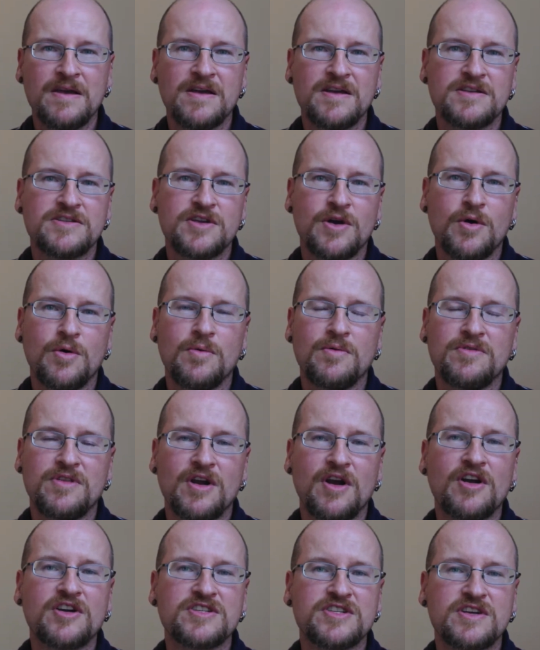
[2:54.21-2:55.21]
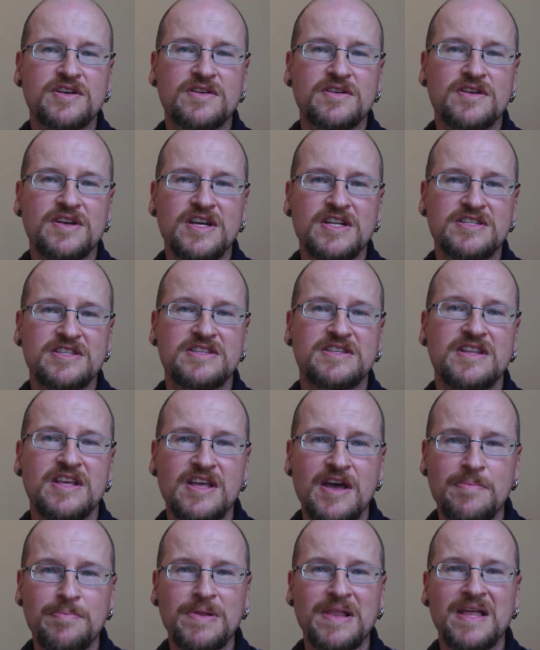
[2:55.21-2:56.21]
So it's
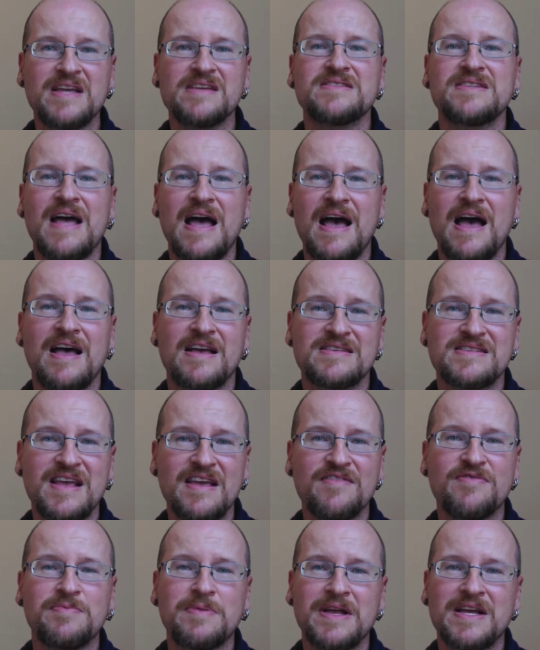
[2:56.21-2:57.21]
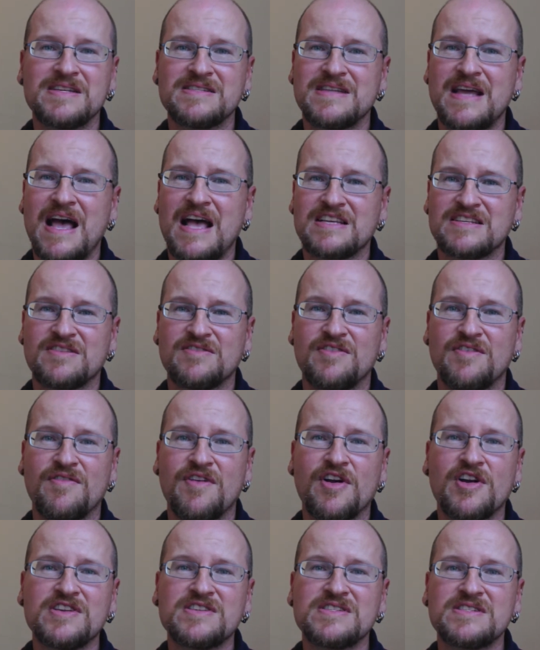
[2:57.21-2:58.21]
a safe place to ask with the
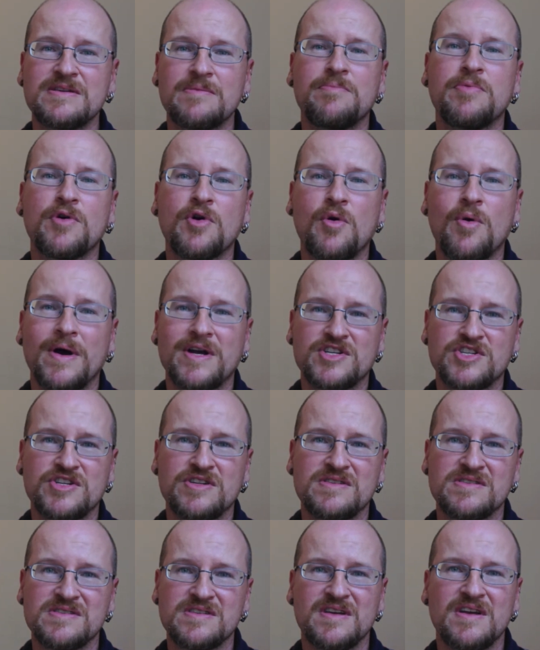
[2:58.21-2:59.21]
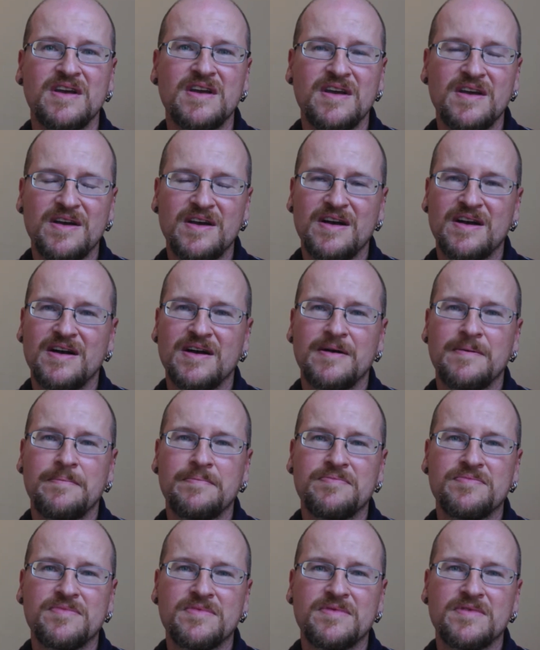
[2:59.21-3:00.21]
very simple questions
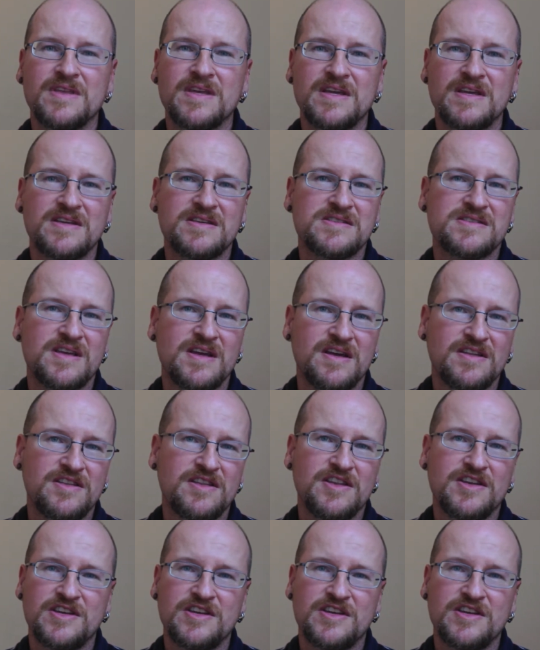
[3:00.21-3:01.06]
is the